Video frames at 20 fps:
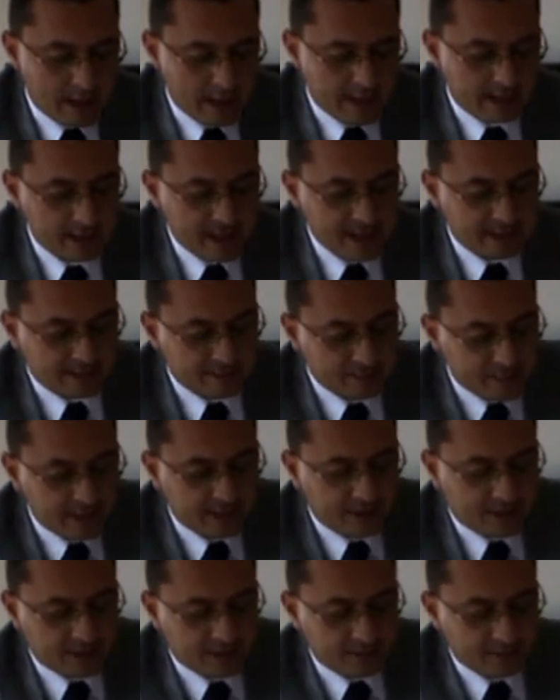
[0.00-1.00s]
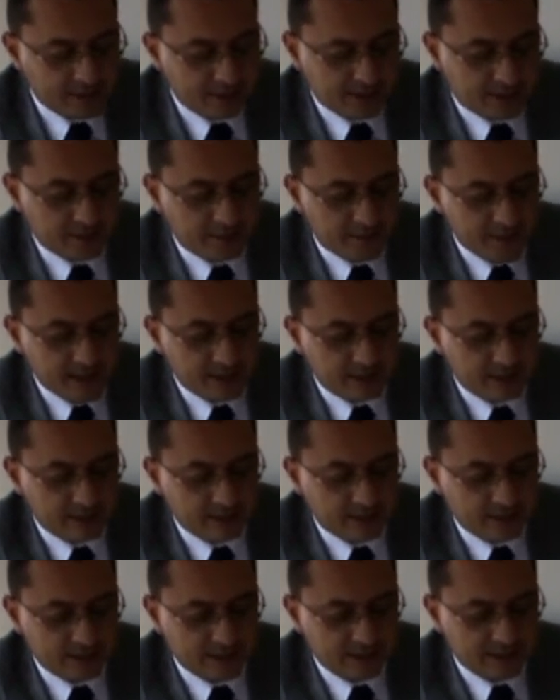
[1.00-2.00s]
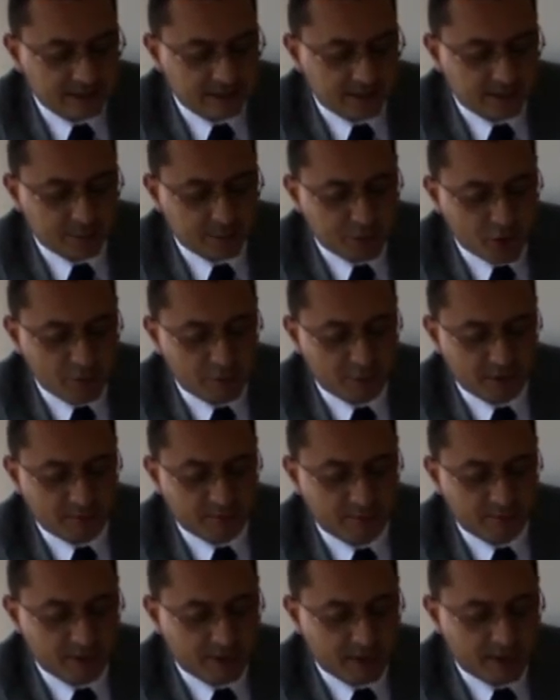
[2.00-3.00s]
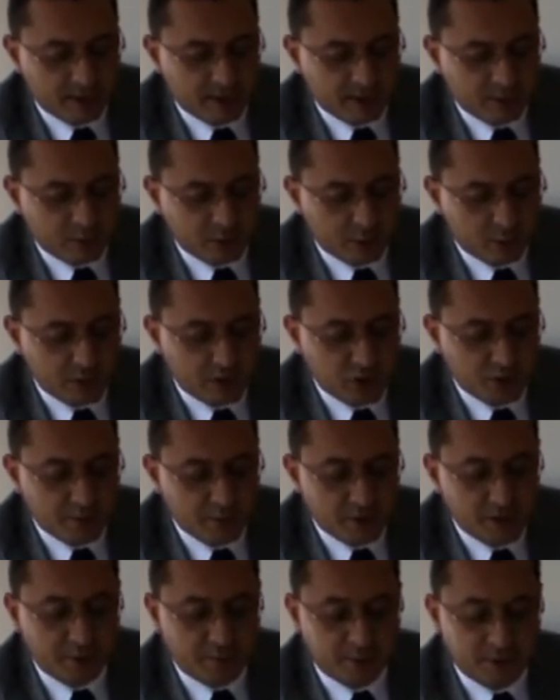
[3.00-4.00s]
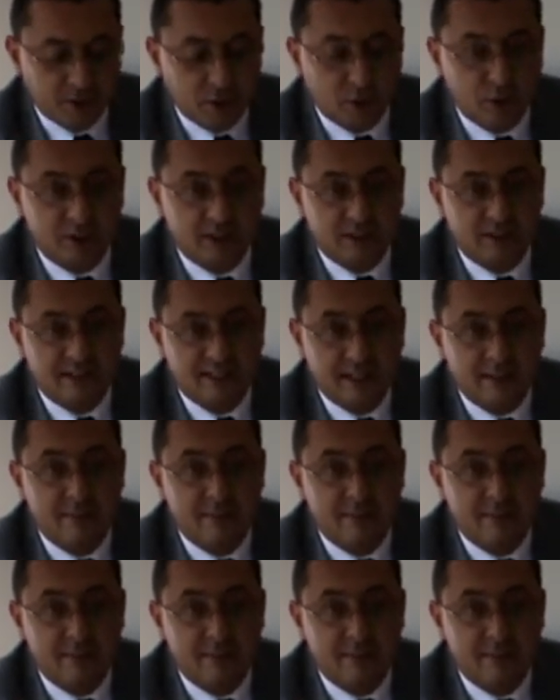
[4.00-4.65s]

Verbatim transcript: And as a matter, matter of fact, this is a problem with which money producers